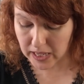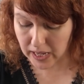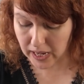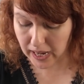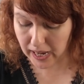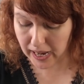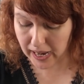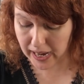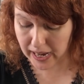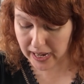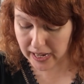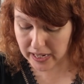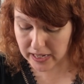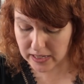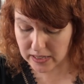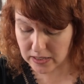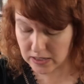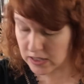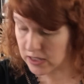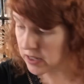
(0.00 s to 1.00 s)

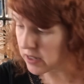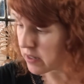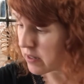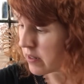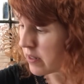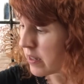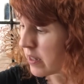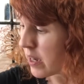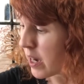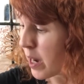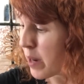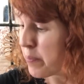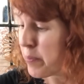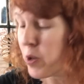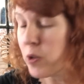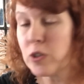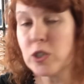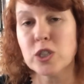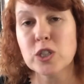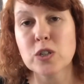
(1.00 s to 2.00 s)
And
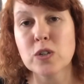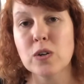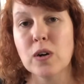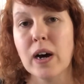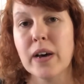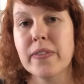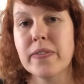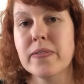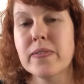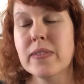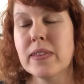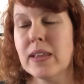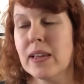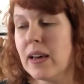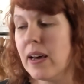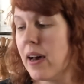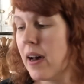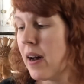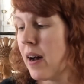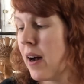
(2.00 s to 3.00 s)
not sure,
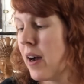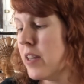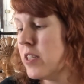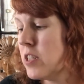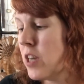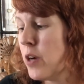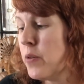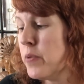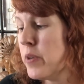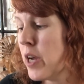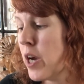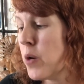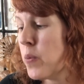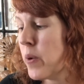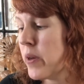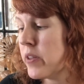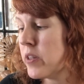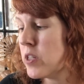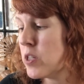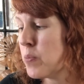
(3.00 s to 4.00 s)
I don't know
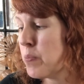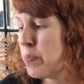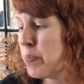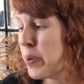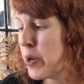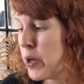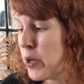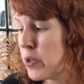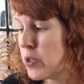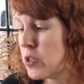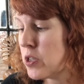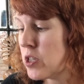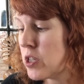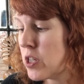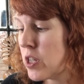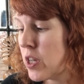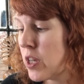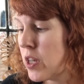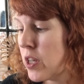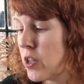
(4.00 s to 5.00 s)
whether to put
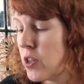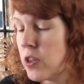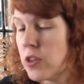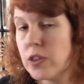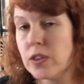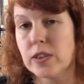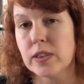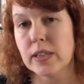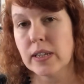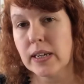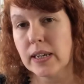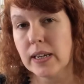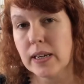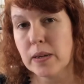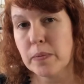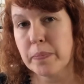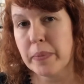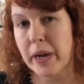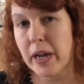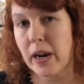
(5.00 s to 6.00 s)
the
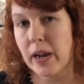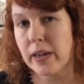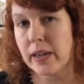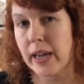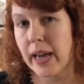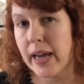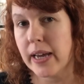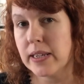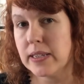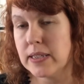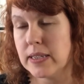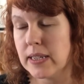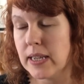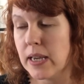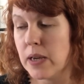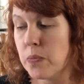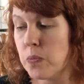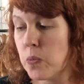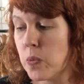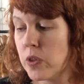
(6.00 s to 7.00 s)
pillowcase
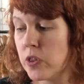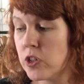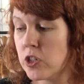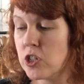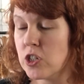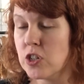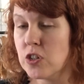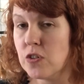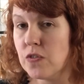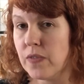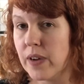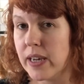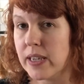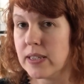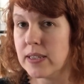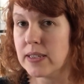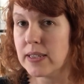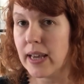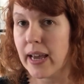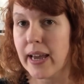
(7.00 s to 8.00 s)
in with the duvet
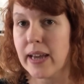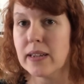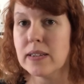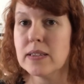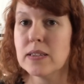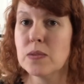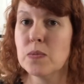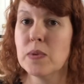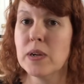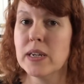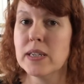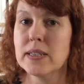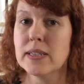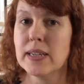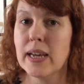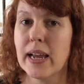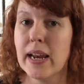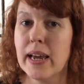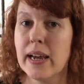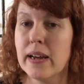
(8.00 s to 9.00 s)
set when I
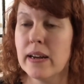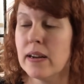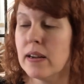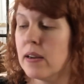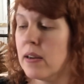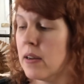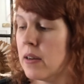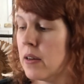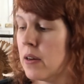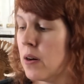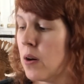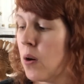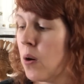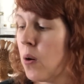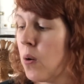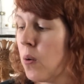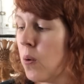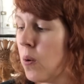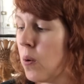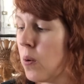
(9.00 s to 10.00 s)
sell it,
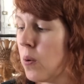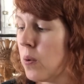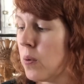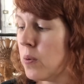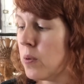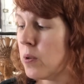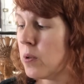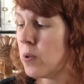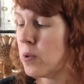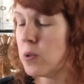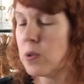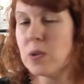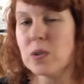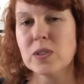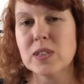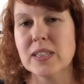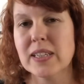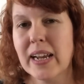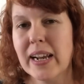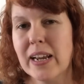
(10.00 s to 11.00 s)
or
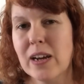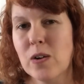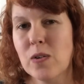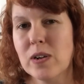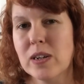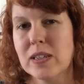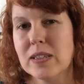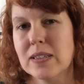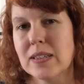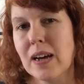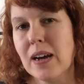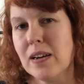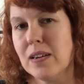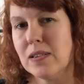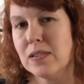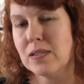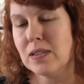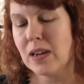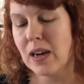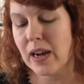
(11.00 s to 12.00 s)
sell it on its
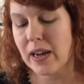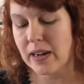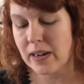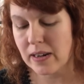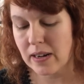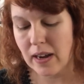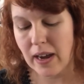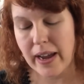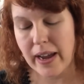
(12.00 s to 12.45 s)
own, and